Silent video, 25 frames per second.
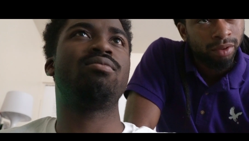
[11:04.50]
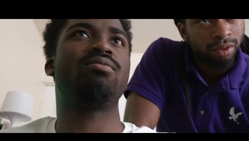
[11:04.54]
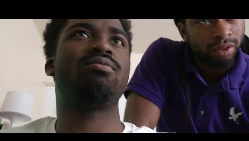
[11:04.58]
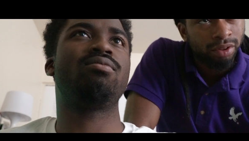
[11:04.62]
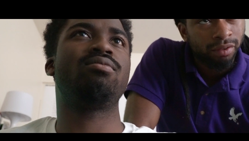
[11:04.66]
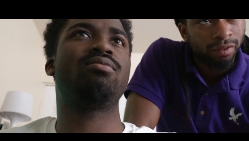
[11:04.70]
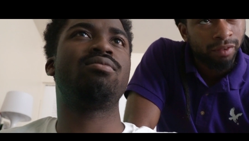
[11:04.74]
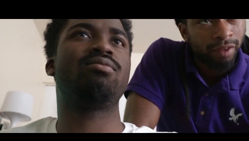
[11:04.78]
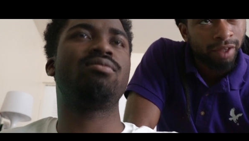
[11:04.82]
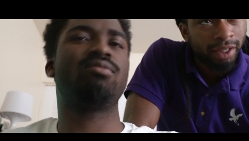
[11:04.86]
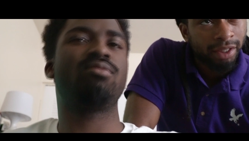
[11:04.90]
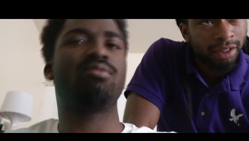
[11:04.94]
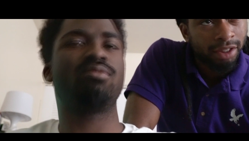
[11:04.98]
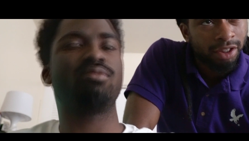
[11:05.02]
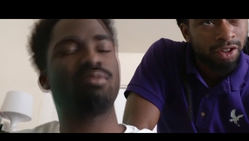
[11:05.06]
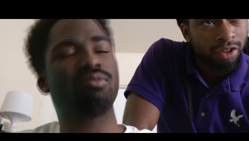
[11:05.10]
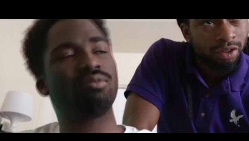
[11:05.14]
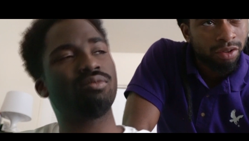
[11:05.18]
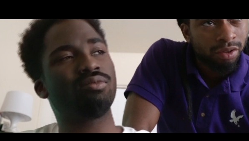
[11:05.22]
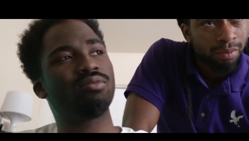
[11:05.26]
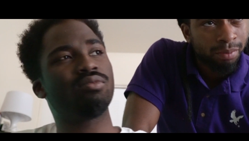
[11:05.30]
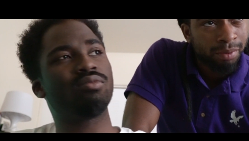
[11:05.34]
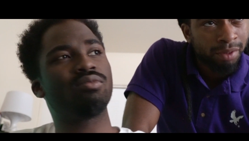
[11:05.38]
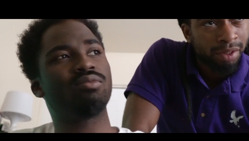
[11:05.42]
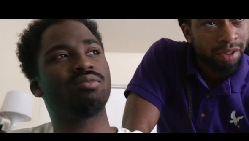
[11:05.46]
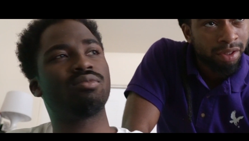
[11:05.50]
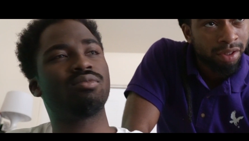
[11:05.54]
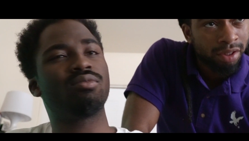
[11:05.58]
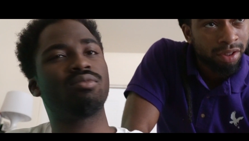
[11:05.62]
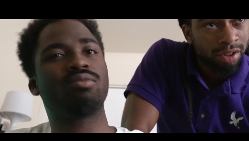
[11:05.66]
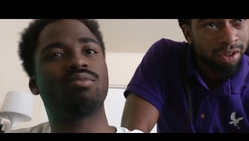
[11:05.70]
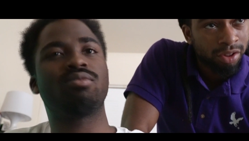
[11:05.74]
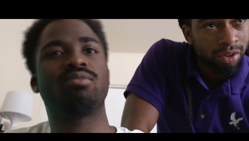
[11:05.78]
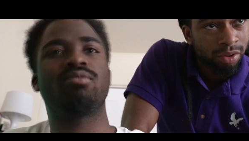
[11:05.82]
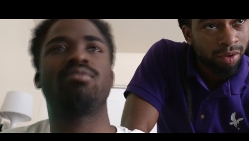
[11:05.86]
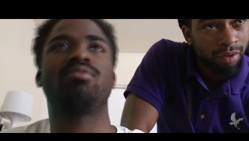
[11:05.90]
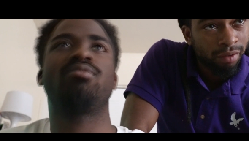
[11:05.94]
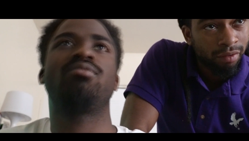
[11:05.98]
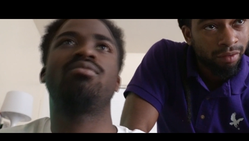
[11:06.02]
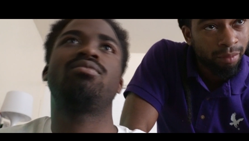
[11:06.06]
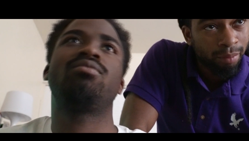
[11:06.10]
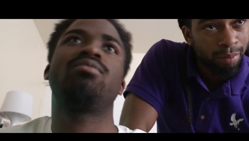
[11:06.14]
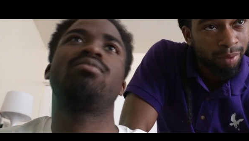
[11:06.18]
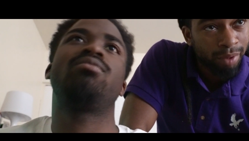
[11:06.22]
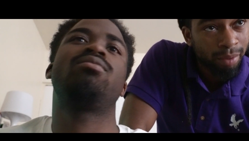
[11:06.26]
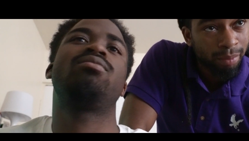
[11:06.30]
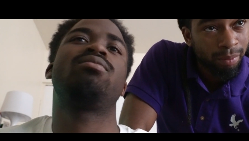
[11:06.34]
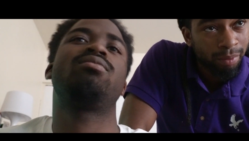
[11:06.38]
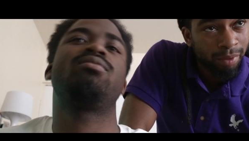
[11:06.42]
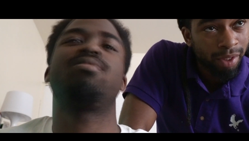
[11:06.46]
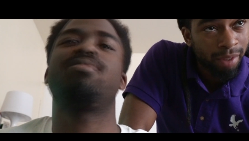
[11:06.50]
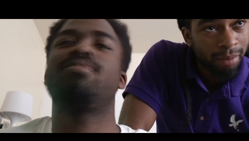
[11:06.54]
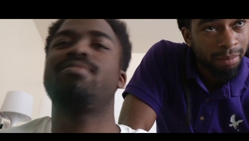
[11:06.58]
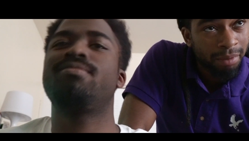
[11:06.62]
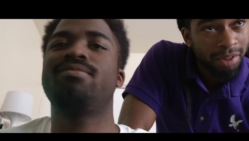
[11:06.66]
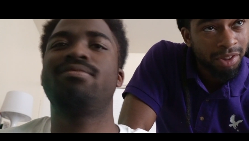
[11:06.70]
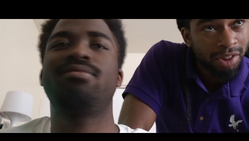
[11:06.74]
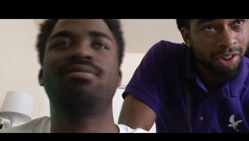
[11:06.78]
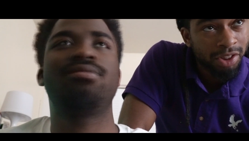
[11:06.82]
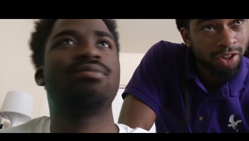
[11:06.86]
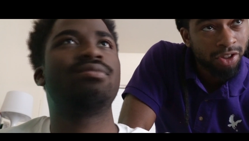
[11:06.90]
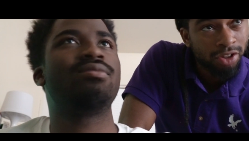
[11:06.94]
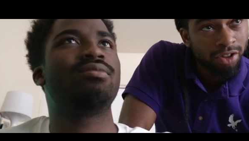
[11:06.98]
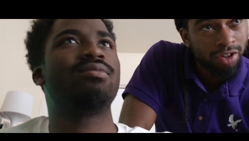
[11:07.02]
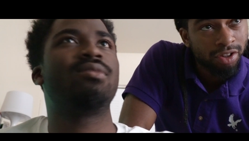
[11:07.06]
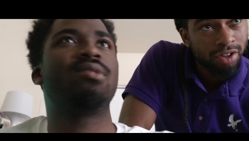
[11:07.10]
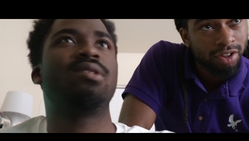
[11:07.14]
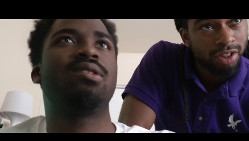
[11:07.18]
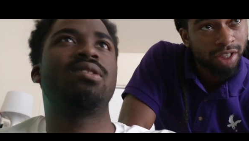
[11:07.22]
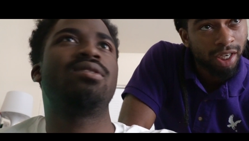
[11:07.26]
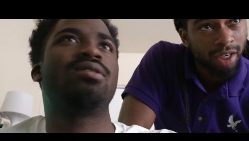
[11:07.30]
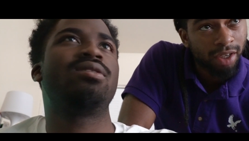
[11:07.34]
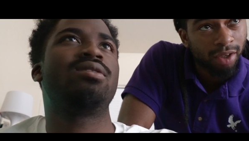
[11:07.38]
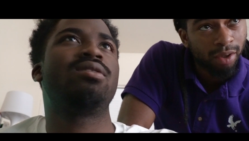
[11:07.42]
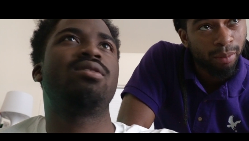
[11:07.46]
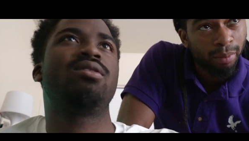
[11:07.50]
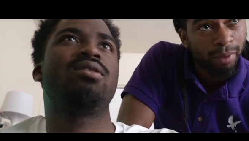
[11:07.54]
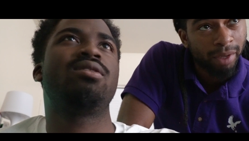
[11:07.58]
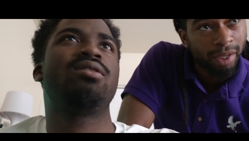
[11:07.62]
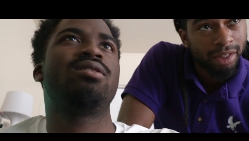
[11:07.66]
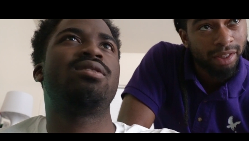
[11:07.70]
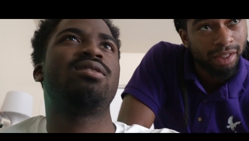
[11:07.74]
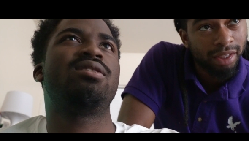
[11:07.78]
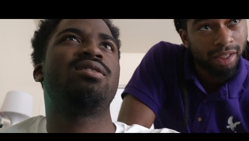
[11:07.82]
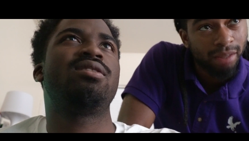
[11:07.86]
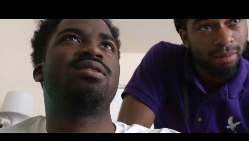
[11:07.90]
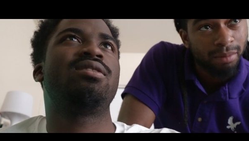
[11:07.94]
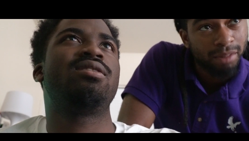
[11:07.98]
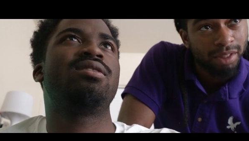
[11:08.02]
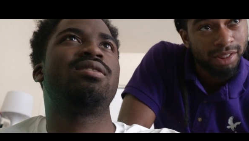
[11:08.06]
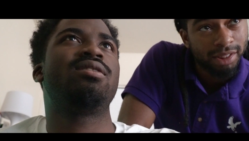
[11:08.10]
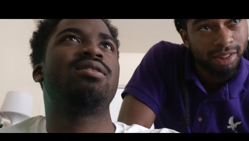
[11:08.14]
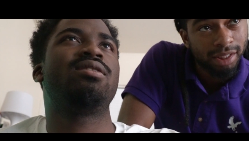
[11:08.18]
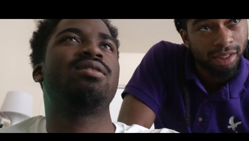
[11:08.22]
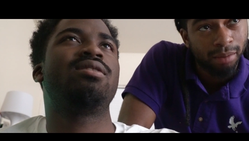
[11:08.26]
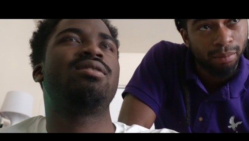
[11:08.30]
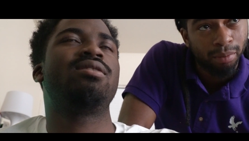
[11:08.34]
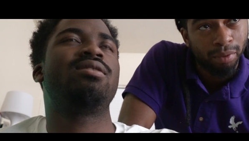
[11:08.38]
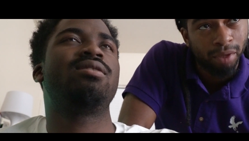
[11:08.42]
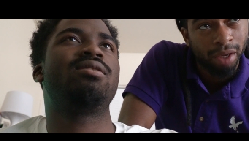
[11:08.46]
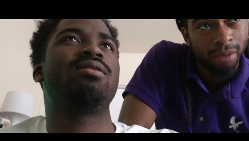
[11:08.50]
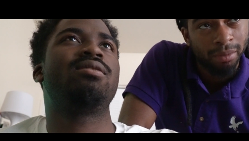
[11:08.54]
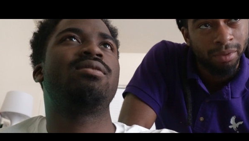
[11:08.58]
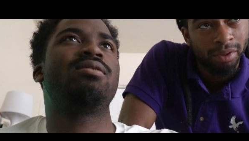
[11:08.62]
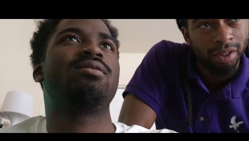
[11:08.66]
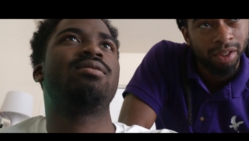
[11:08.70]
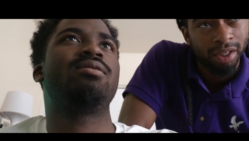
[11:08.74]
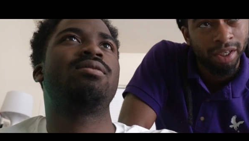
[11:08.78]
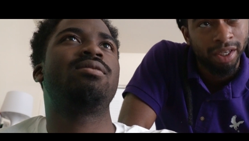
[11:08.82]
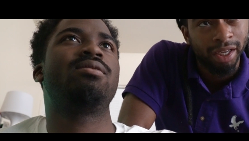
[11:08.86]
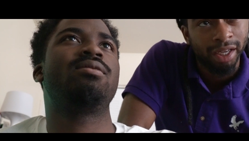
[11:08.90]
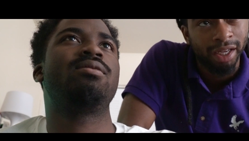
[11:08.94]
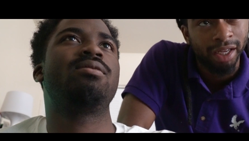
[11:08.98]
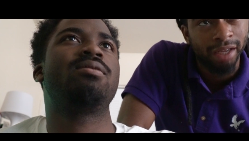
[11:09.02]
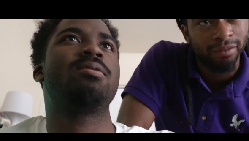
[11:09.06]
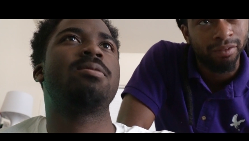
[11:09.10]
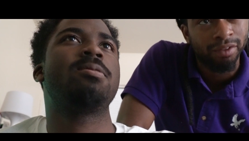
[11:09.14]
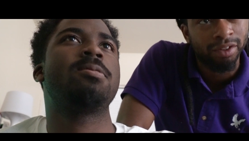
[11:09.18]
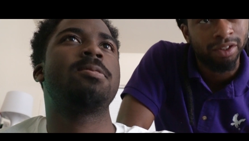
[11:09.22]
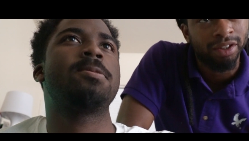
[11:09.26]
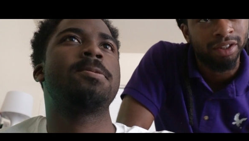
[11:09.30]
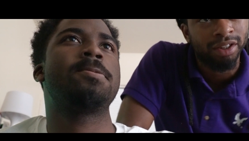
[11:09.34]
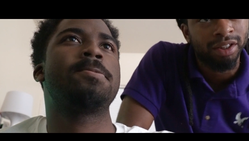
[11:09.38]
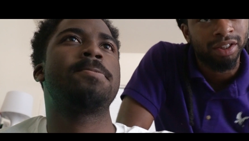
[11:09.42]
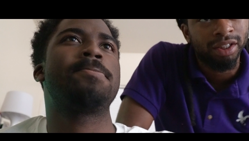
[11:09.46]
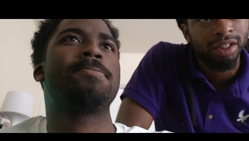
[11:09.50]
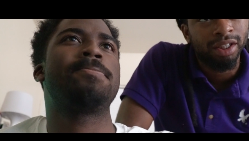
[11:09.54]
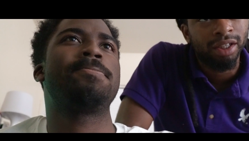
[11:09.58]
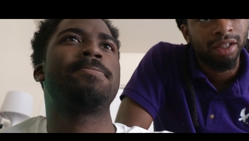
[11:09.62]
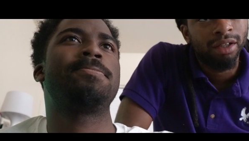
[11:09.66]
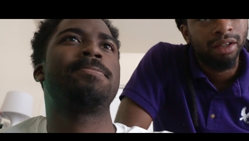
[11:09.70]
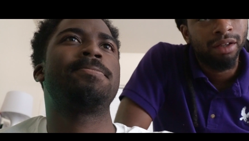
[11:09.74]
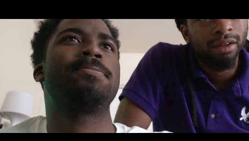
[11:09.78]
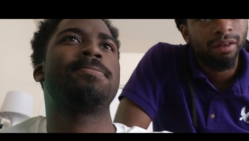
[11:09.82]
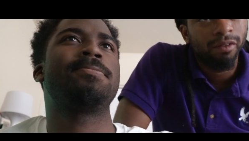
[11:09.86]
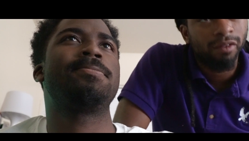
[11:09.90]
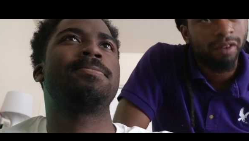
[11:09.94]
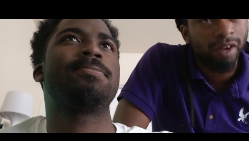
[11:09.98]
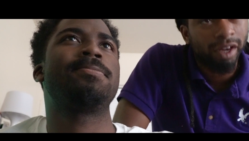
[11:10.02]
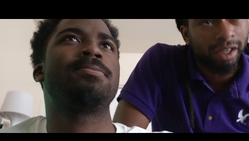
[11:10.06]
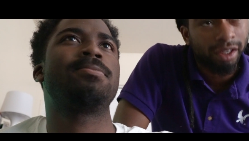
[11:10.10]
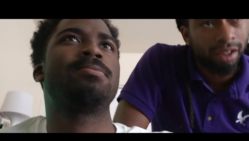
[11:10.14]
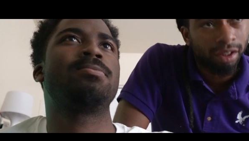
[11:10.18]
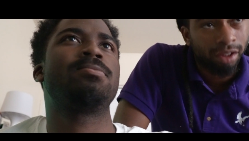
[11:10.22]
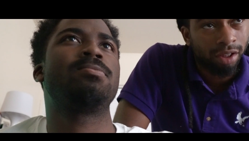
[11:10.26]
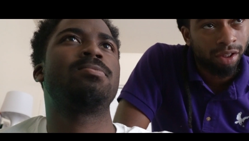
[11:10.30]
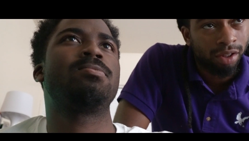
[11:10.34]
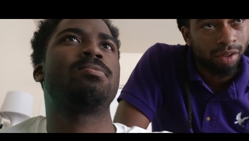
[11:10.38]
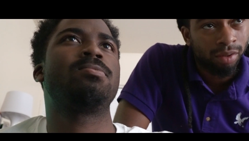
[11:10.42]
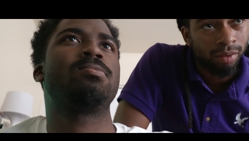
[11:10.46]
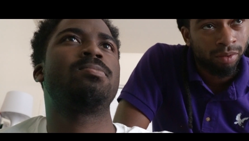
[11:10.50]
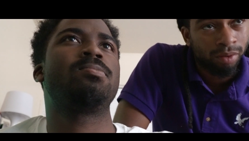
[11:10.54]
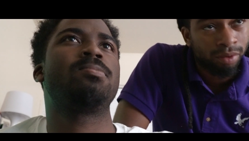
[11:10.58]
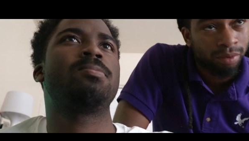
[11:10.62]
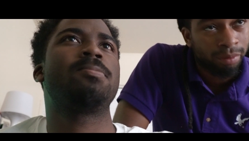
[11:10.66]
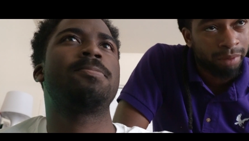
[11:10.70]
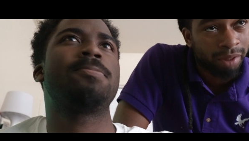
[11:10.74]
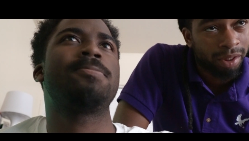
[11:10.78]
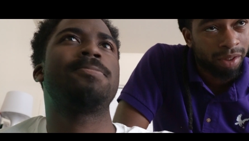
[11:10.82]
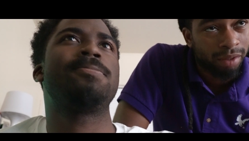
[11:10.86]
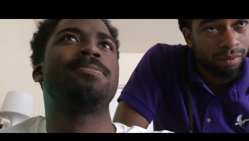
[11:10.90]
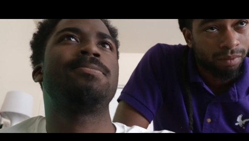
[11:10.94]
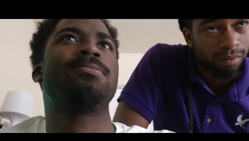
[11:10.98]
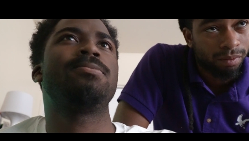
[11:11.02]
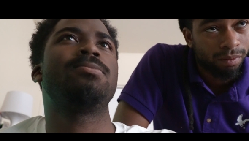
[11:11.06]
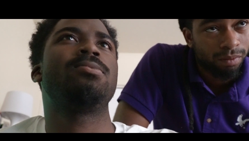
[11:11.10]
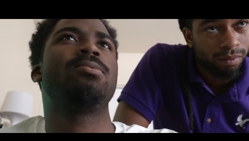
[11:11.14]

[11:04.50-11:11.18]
Speaker 1: is the fact that you split into two different people, that means that you're a psychopath, and that means that I'm probably gonna have to find another roommate.